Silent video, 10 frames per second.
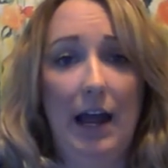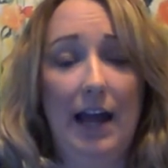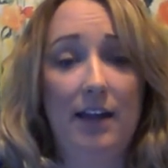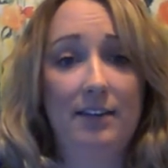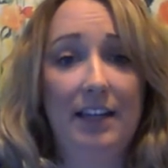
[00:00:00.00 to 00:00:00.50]

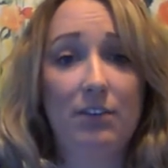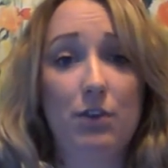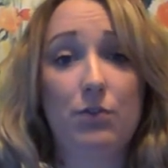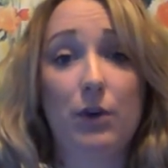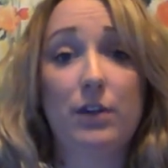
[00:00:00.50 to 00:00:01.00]
and
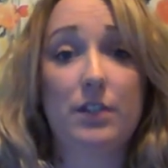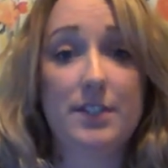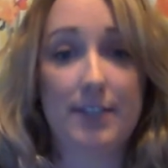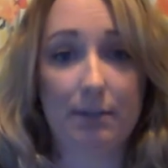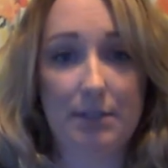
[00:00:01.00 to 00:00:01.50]
even further
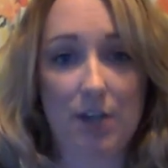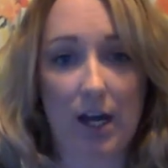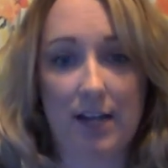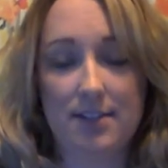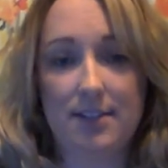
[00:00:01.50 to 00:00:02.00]

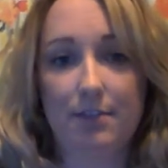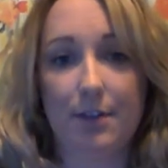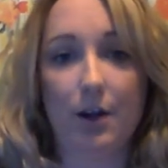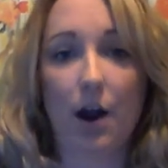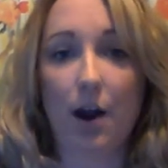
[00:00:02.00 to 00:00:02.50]
stigmatized if
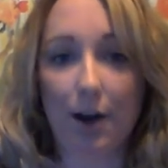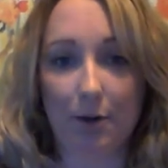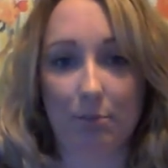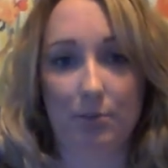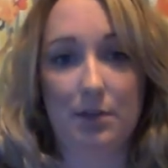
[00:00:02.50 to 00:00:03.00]
they're
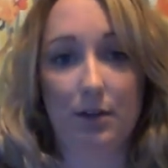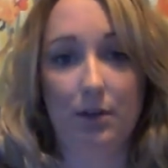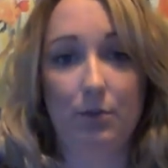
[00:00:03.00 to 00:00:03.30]
harmed